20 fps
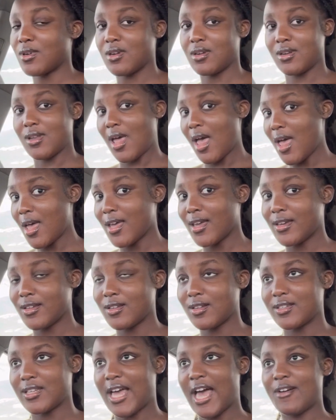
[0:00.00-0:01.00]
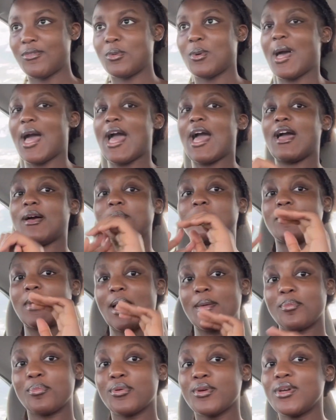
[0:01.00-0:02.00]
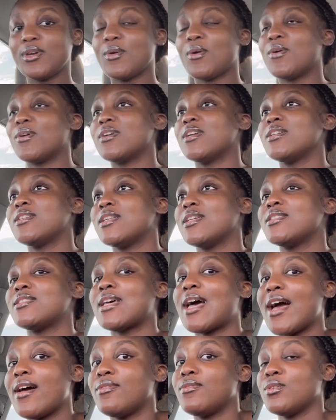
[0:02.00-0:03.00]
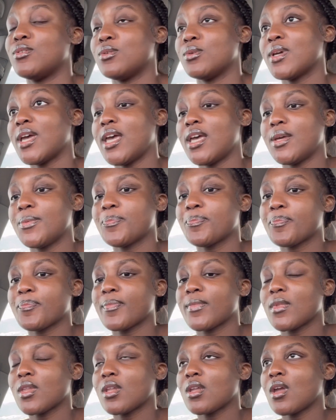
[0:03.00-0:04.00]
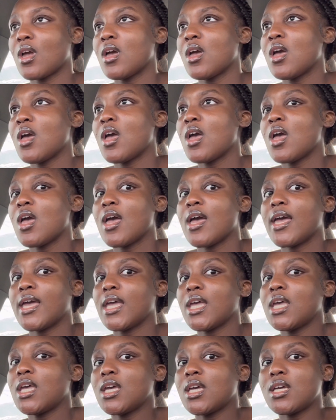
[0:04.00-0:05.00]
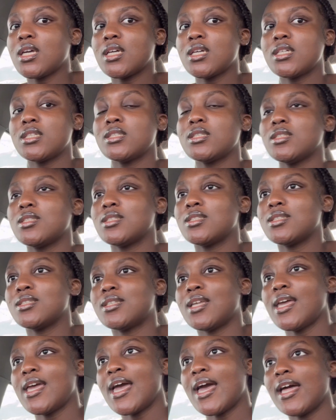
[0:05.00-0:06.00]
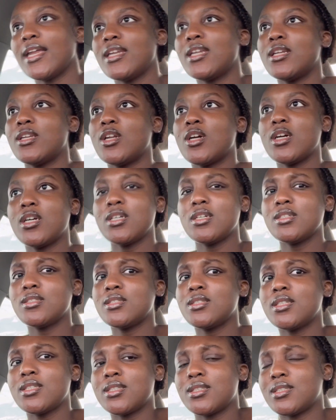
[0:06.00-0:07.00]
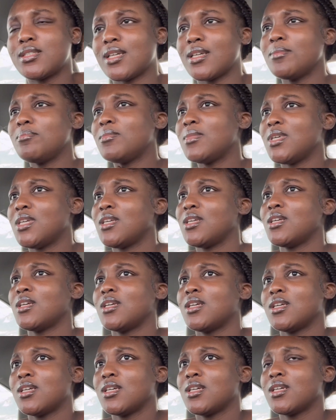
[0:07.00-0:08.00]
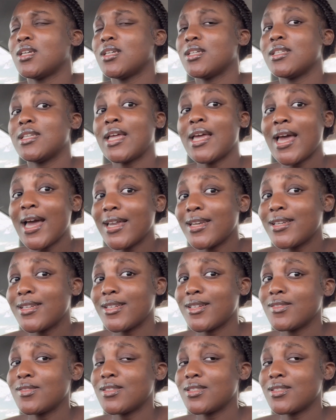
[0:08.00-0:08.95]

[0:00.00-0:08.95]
online on the Apple app. I pre-ordered this iPhone, okay? And they had the nerve to send me, they had the nerve to